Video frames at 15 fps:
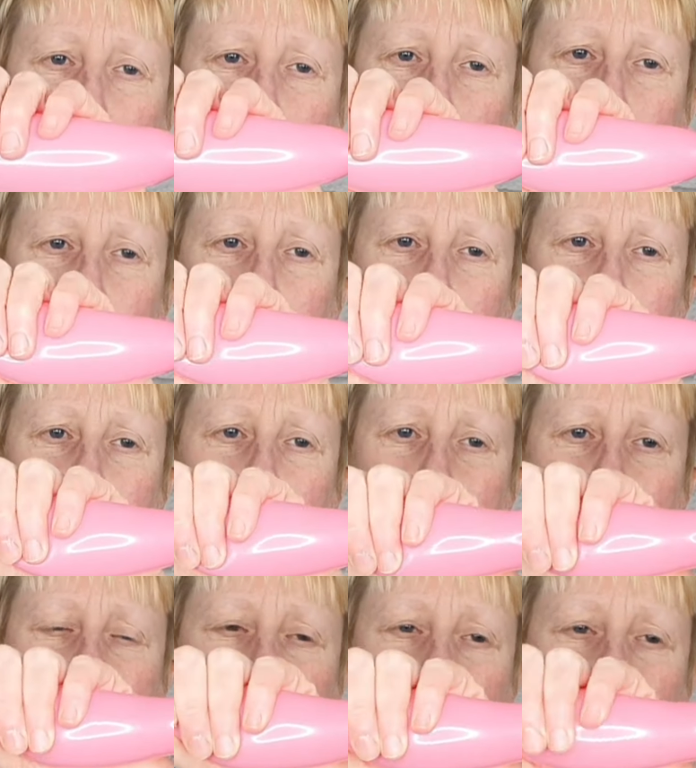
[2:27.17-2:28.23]
your balloon
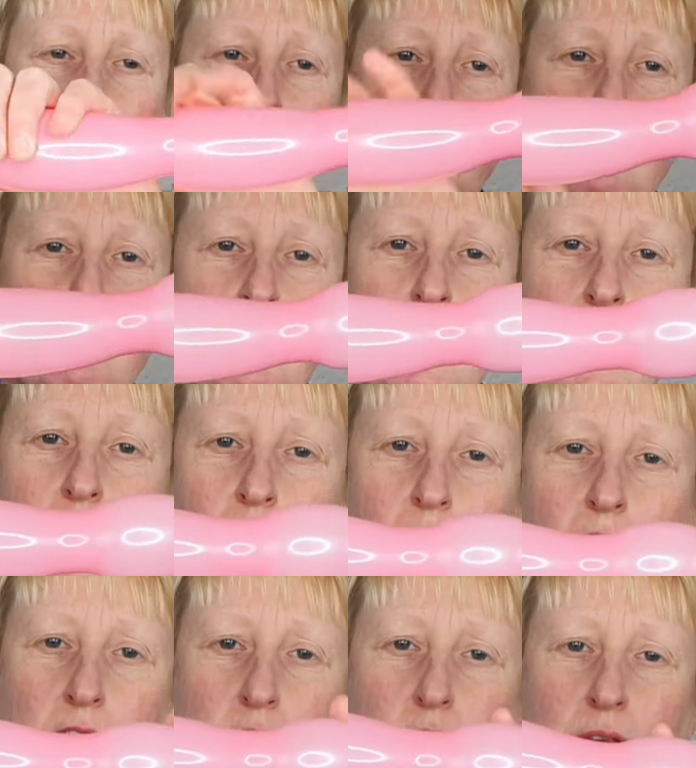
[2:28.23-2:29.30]
here
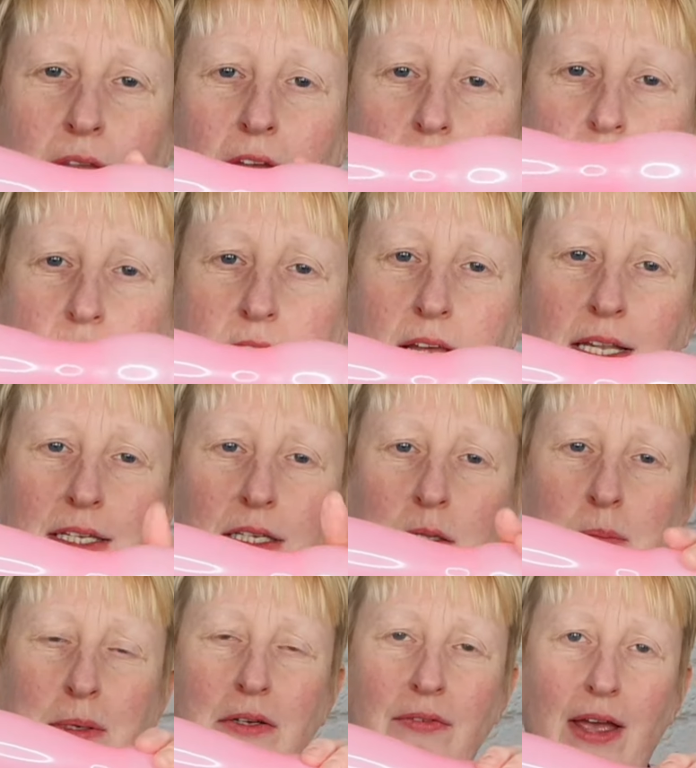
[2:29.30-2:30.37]
and you get just that little
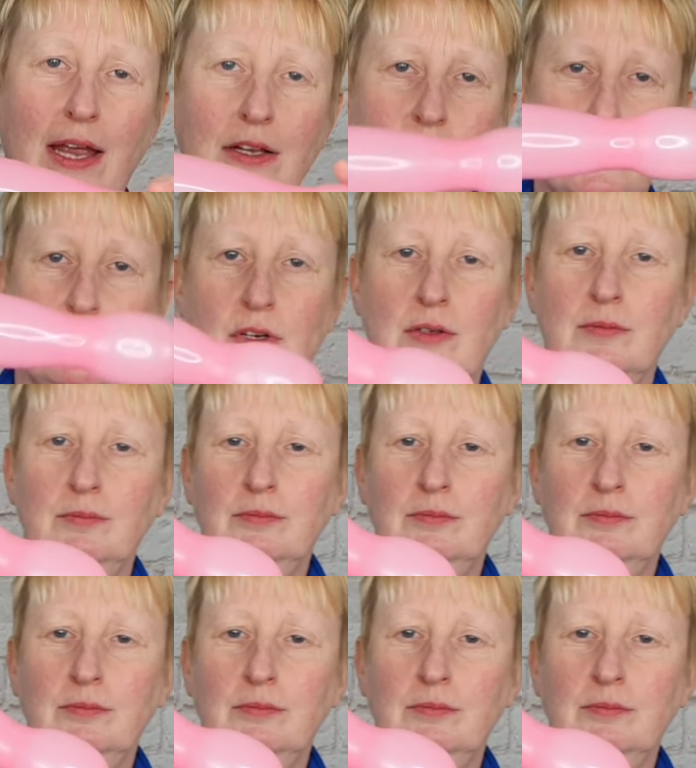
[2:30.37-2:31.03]
bit of extra.